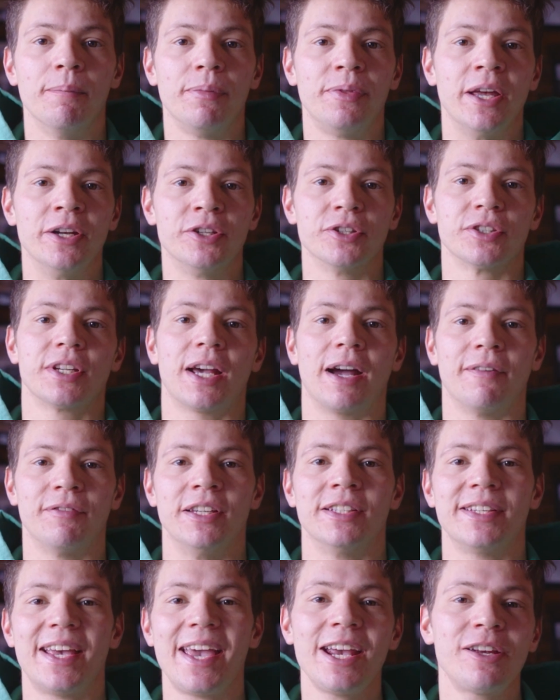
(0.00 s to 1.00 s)
They just have
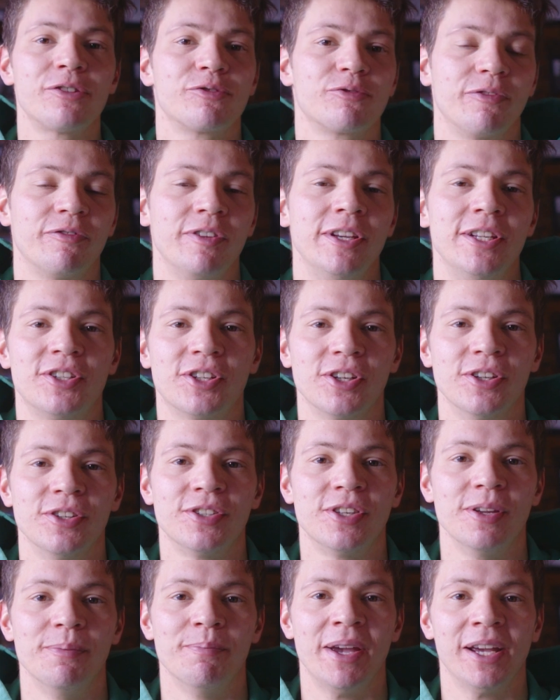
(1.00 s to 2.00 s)
these extra
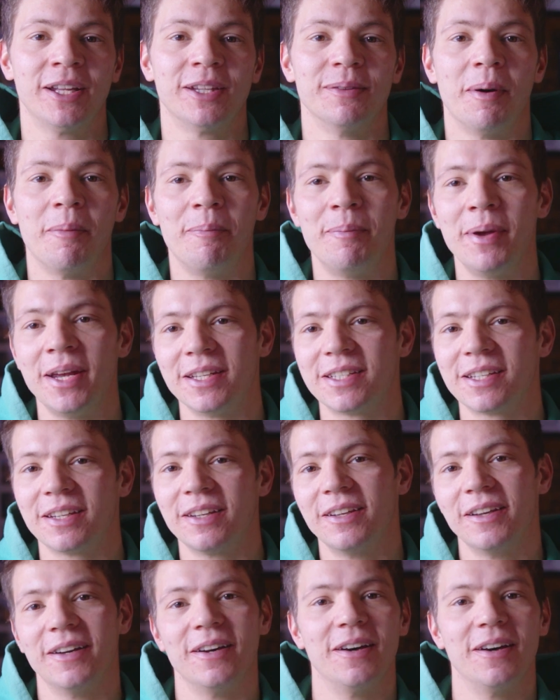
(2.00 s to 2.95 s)
features that make them a bit